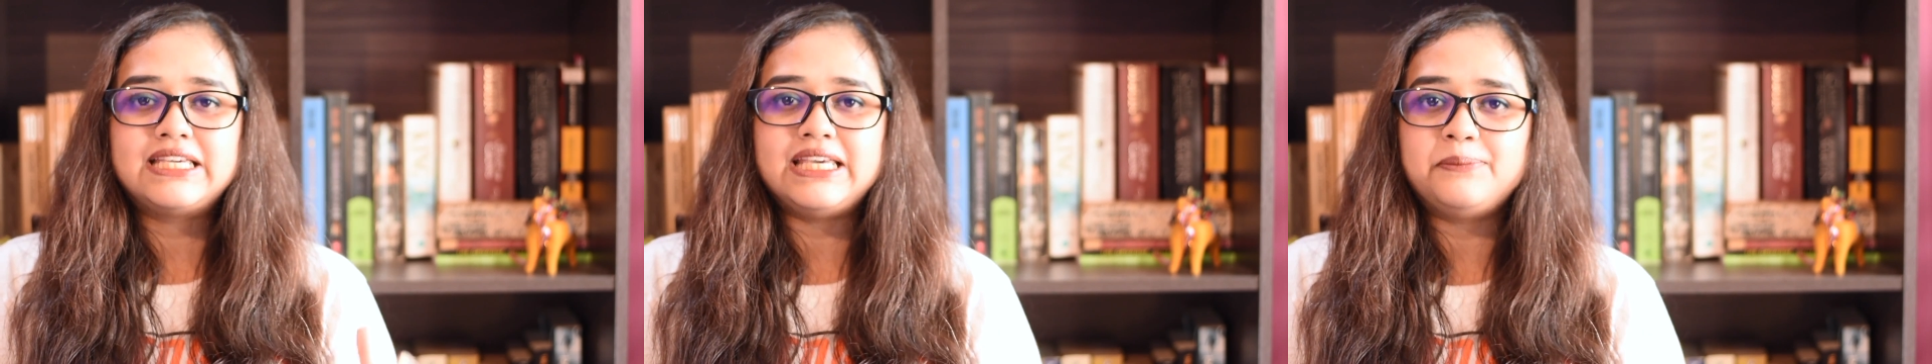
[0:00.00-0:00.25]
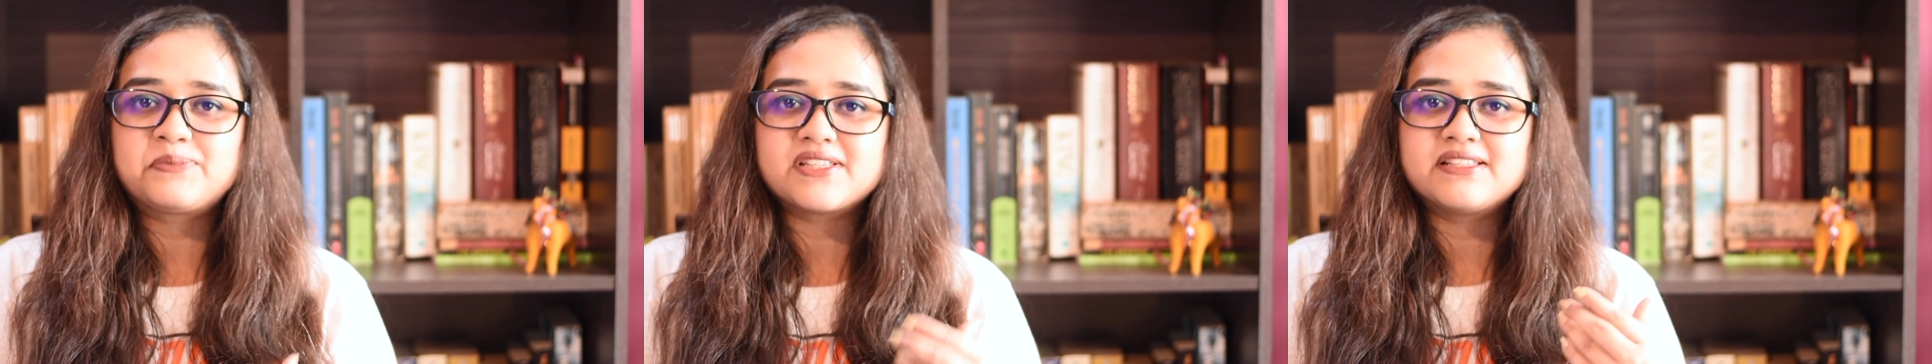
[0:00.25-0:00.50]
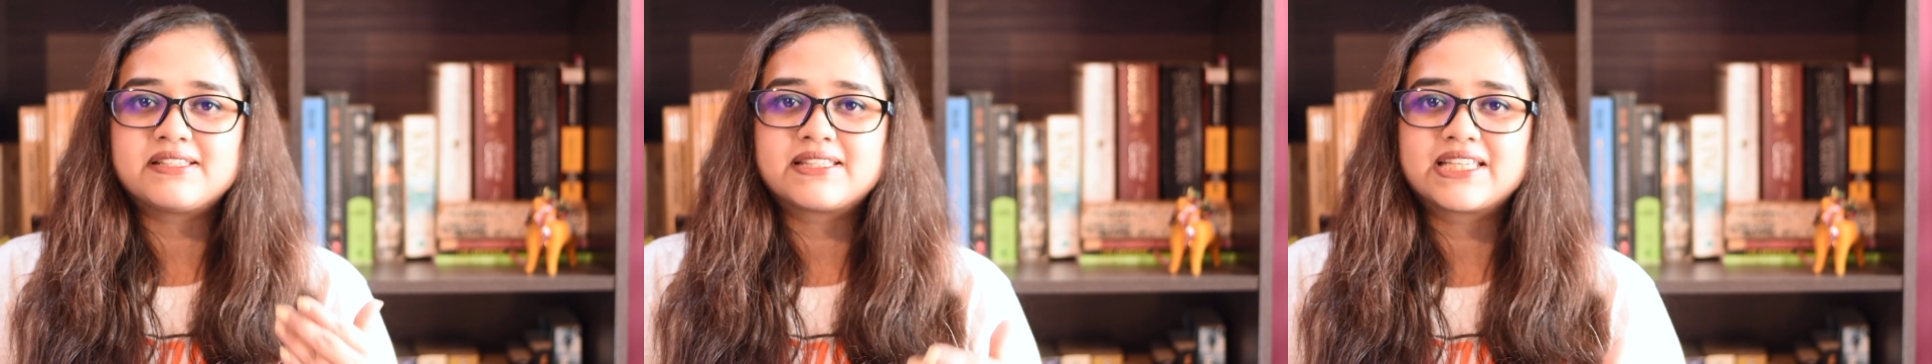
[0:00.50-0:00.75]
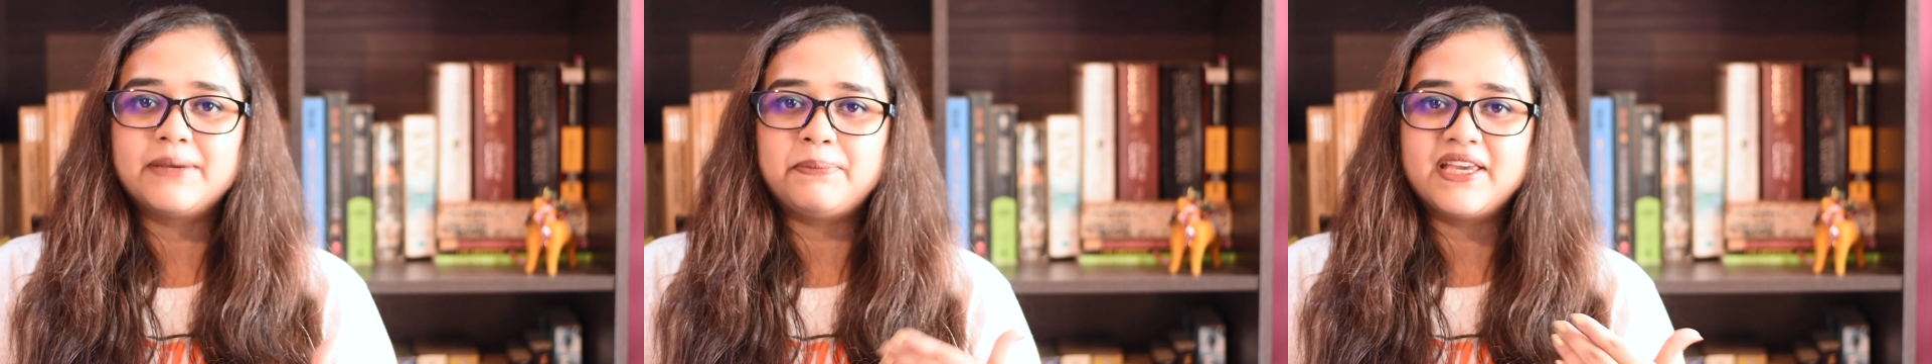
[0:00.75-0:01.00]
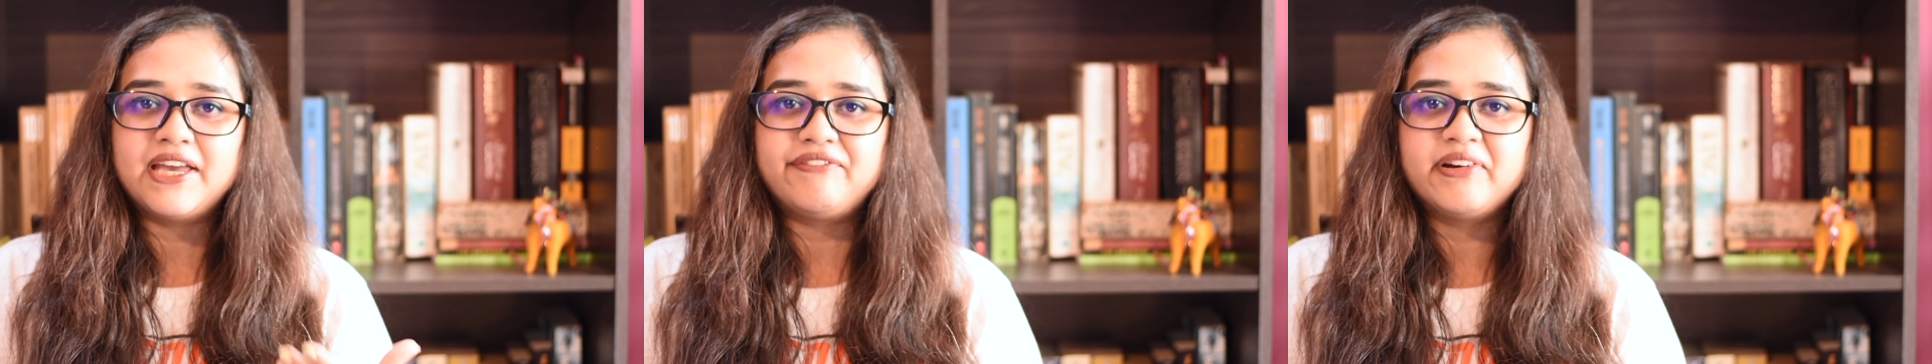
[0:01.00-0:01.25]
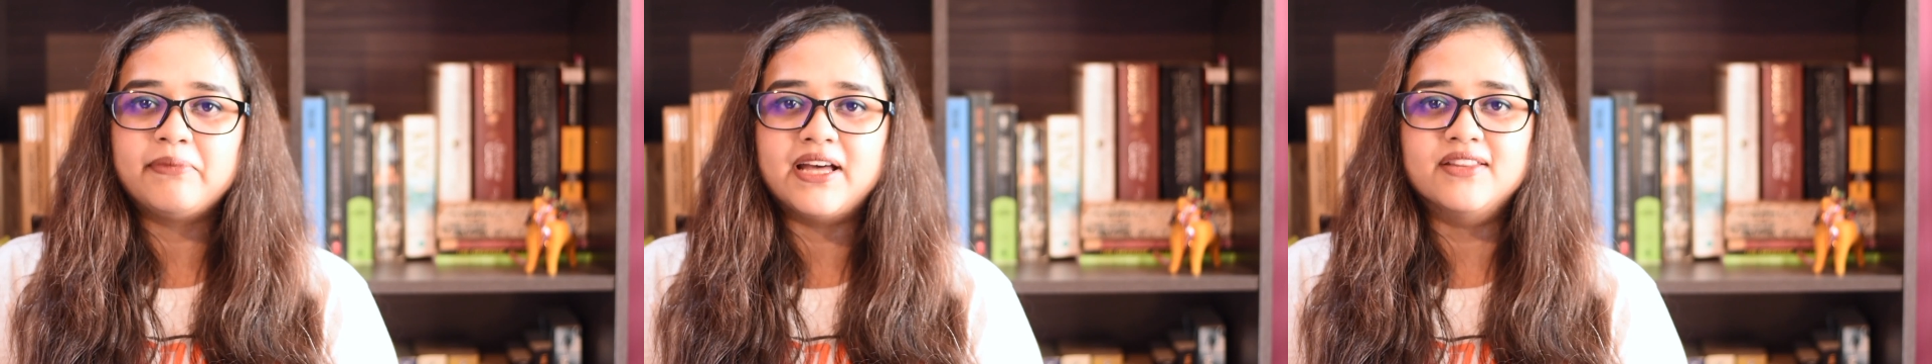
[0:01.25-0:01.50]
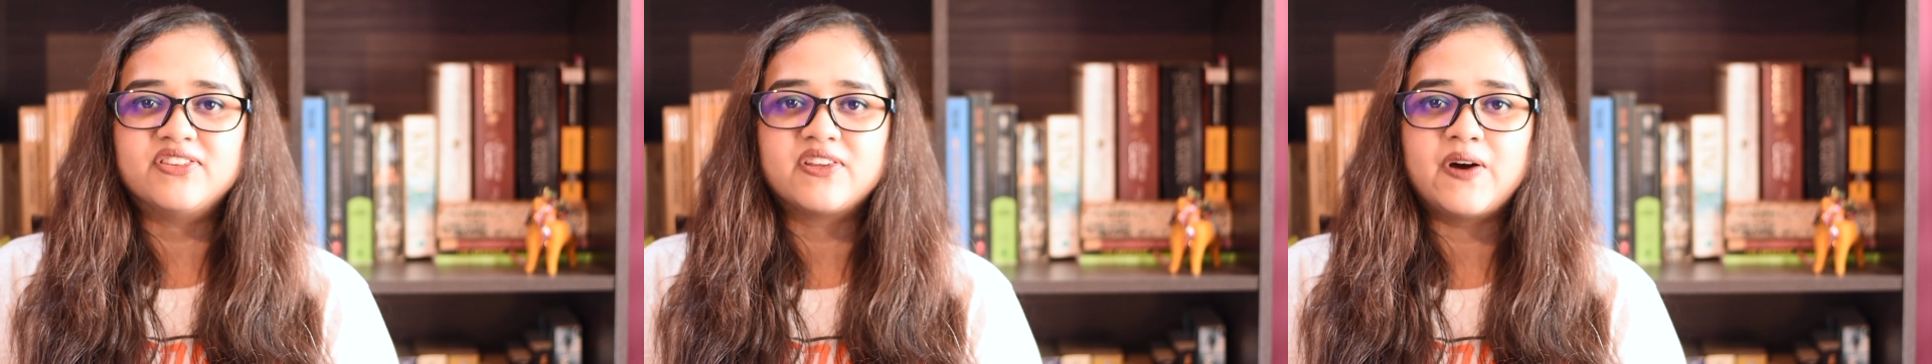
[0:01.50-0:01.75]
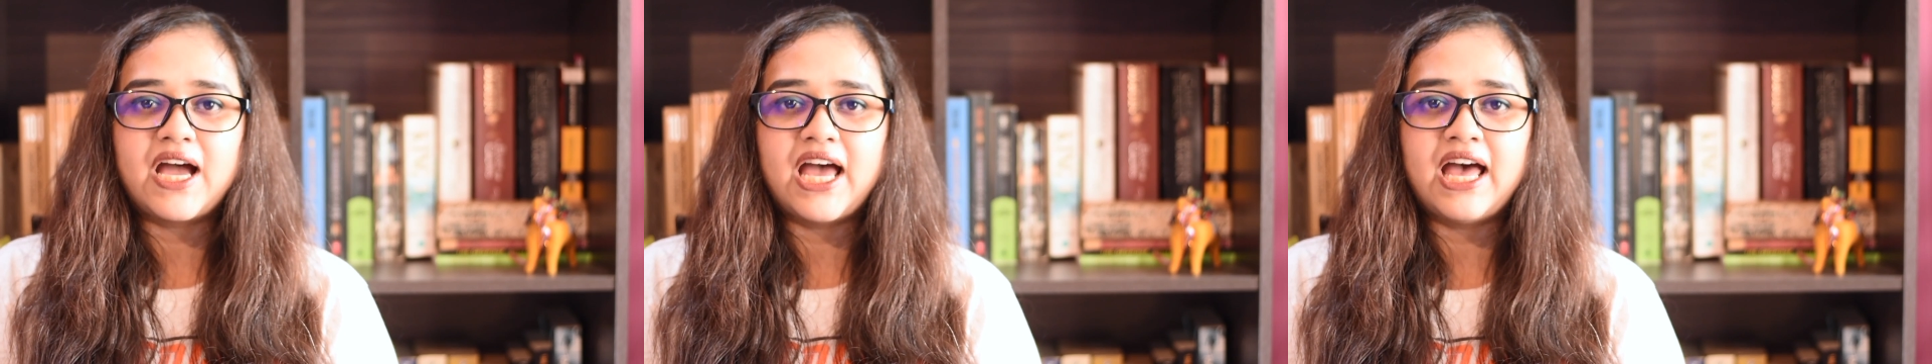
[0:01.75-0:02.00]
keeps skipping every month.
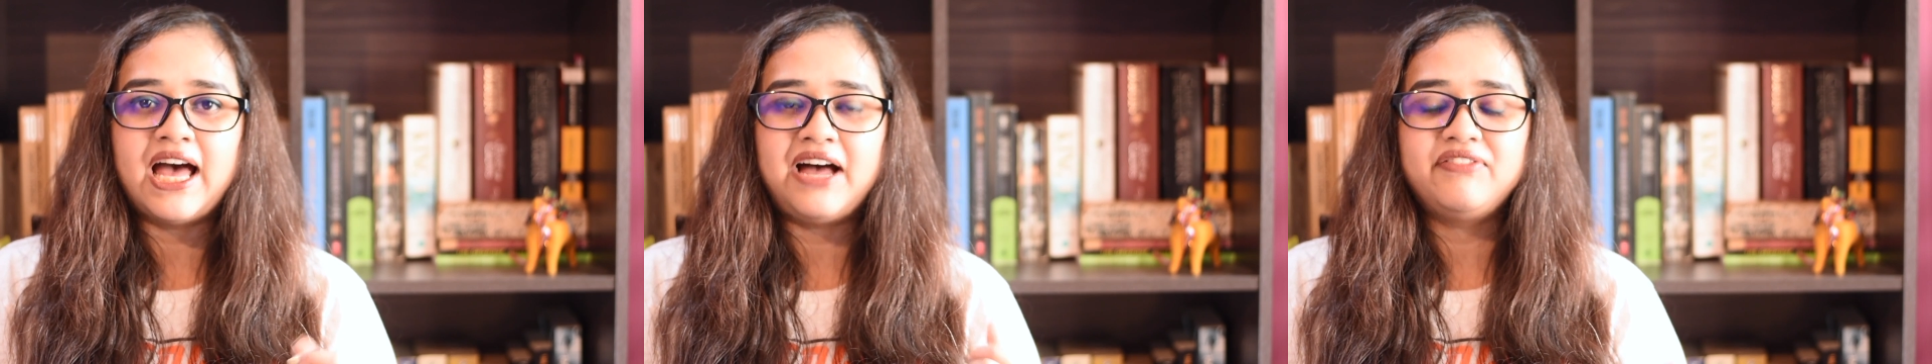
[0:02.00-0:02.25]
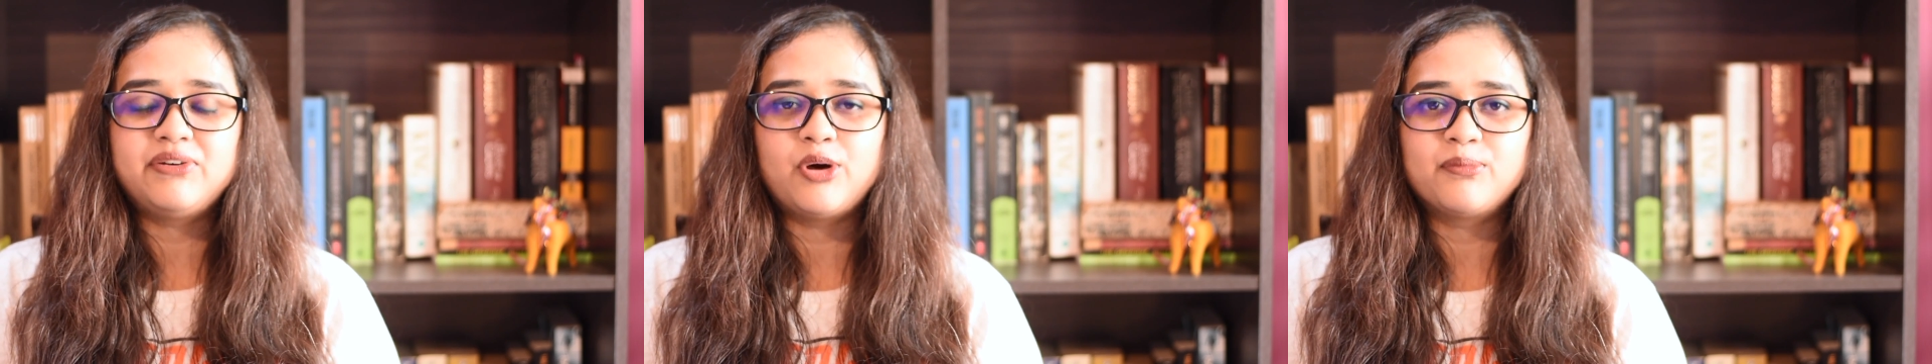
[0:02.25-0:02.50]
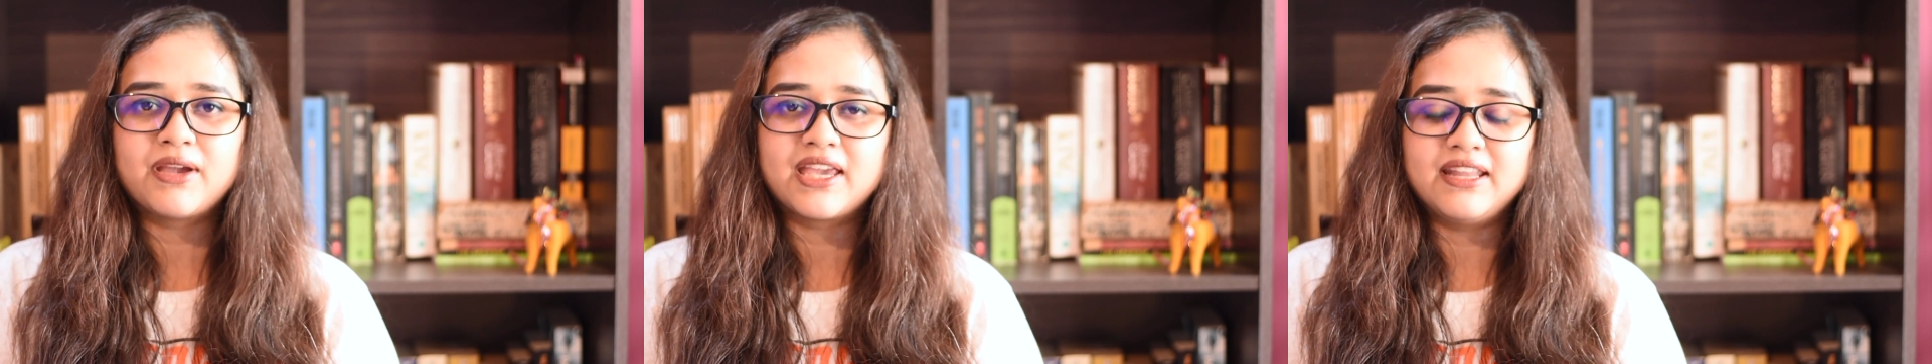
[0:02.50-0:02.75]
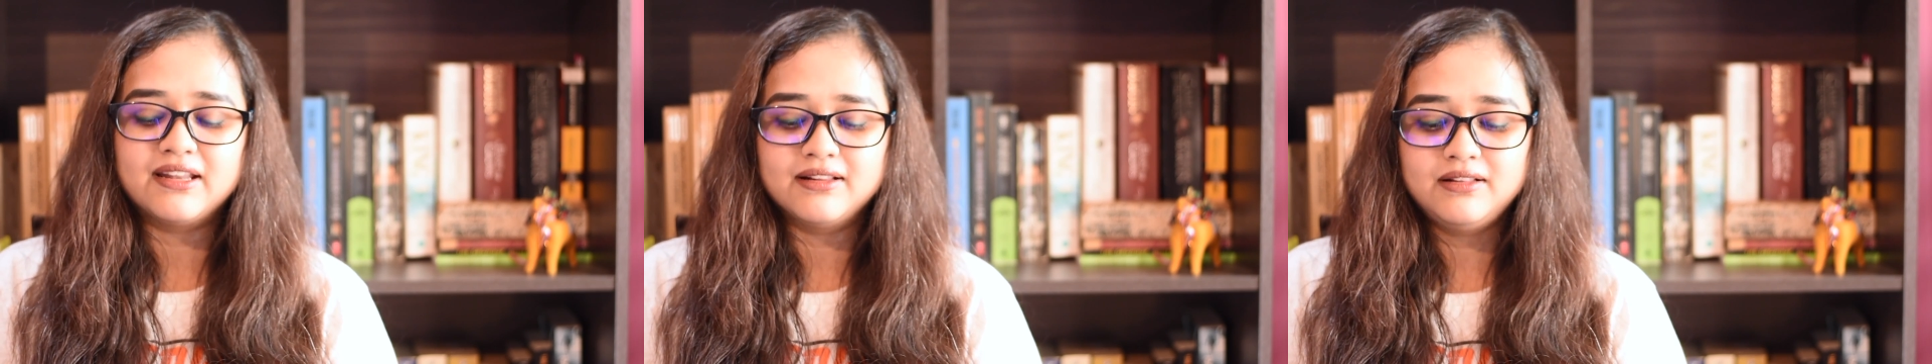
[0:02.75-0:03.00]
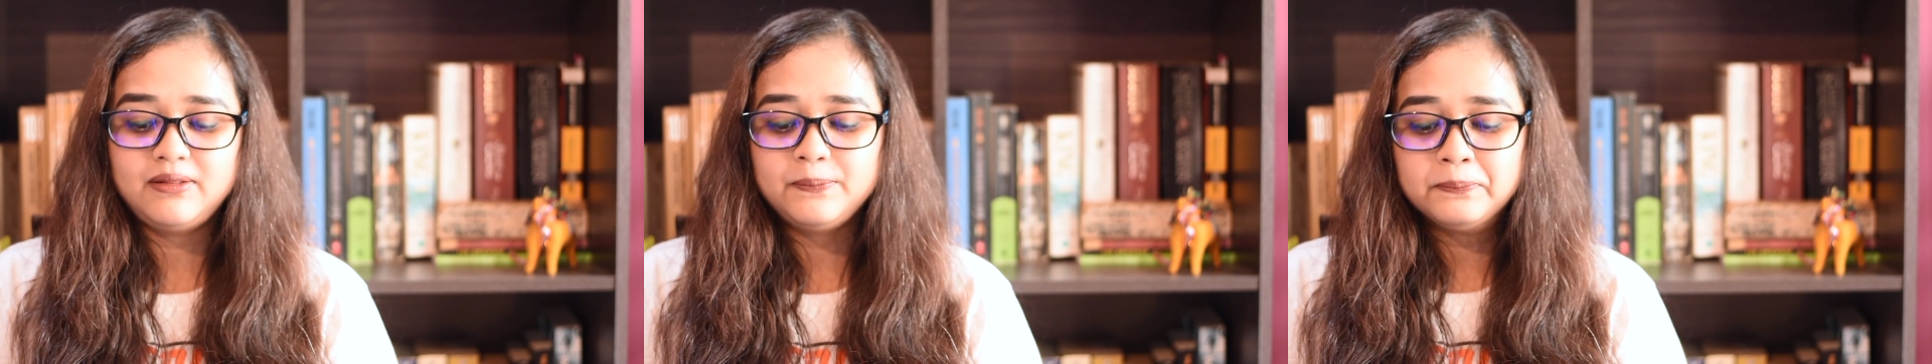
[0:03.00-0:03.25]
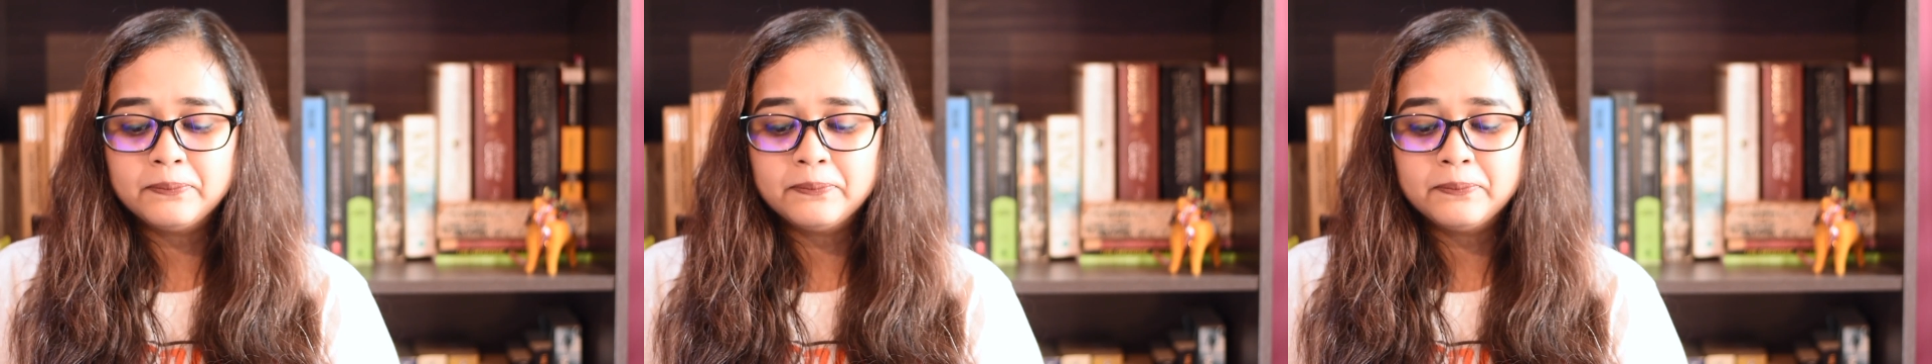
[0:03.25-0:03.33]
So I have it on my Kindle,